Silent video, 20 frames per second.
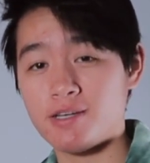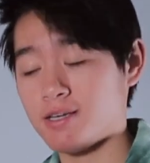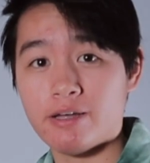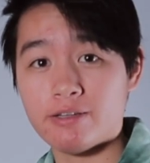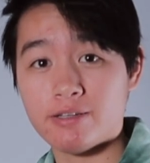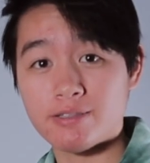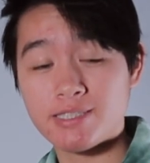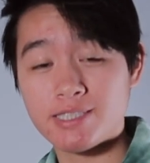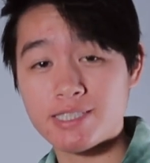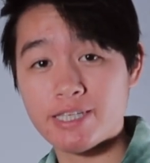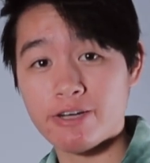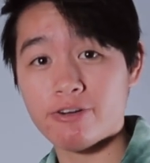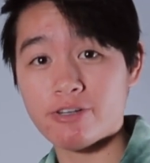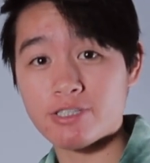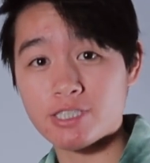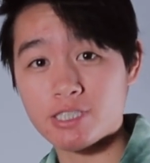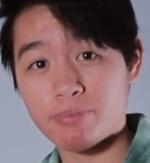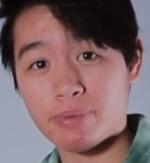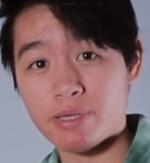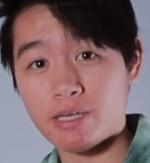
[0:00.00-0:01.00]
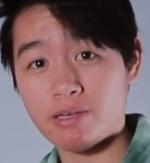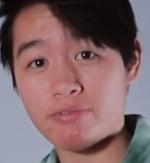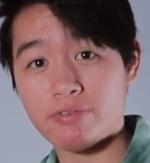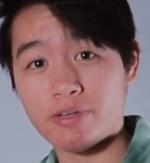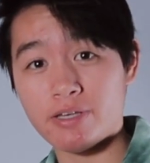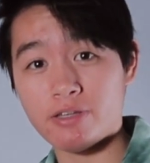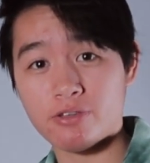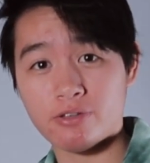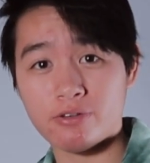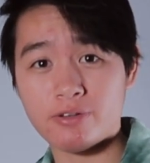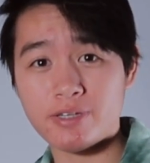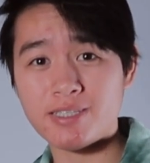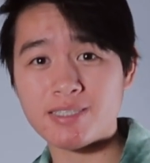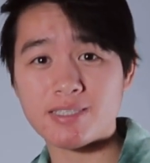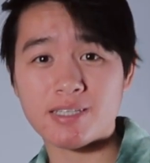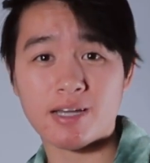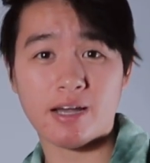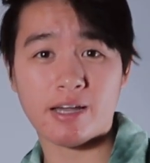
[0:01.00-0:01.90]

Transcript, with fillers: Now the Sirius BV3s